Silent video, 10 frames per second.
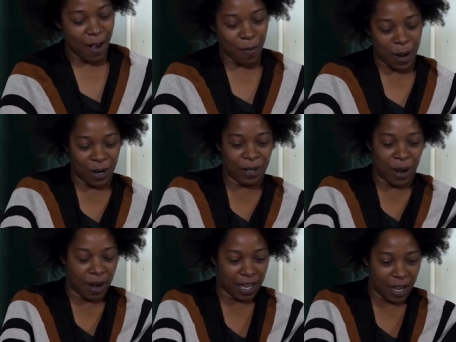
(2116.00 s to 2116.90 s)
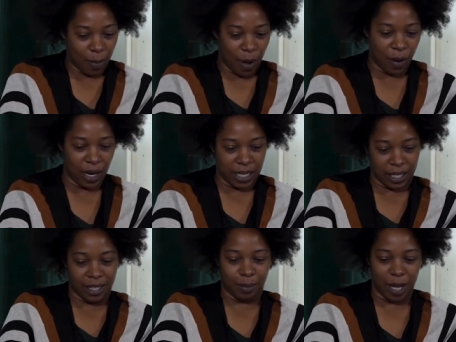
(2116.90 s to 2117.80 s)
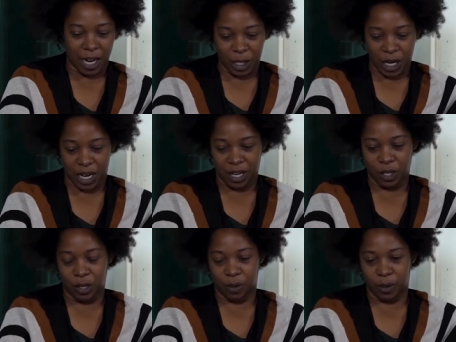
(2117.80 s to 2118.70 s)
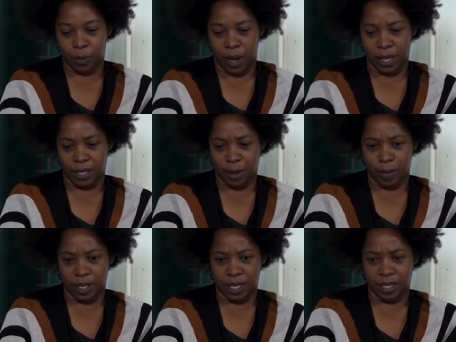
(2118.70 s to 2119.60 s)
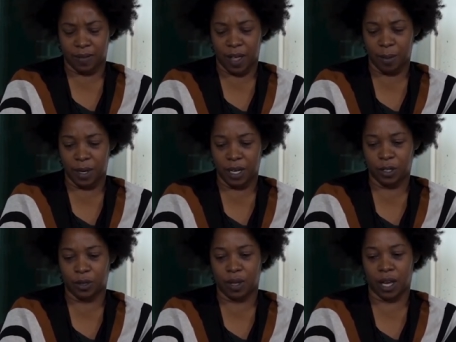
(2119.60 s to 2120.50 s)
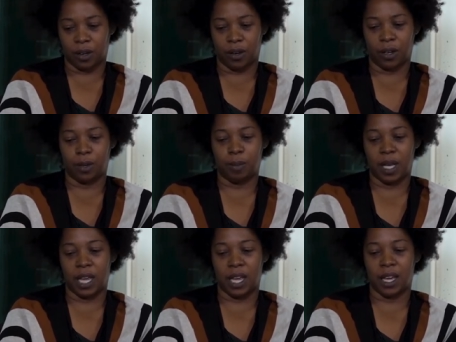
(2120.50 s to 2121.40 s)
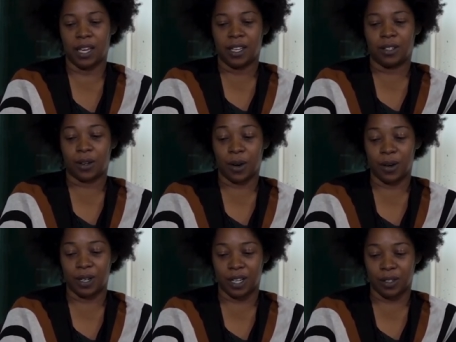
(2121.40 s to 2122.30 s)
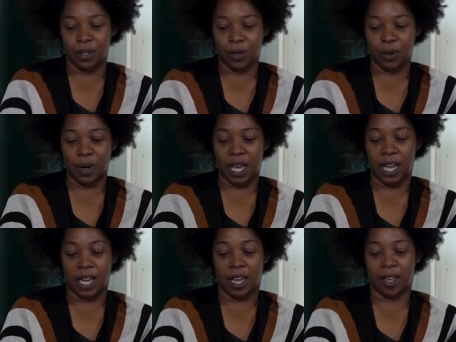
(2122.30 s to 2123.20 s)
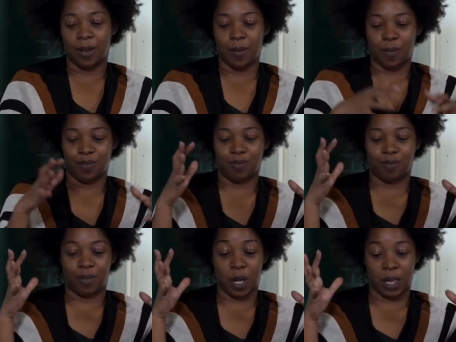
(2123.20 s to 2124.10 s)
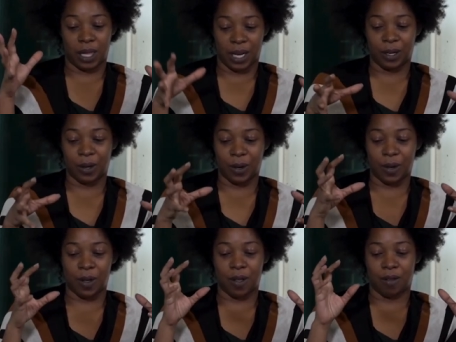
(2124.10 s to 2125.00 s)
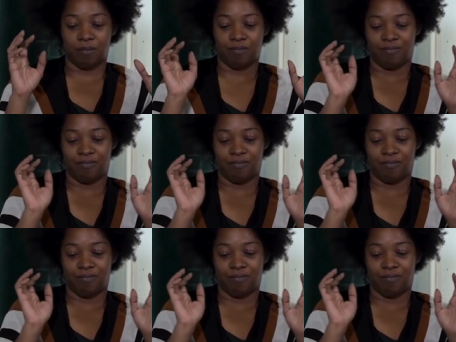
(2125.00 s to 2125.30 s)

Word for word: what you're talking about is a supply chain issue as well as a business development issue that could be turned into a political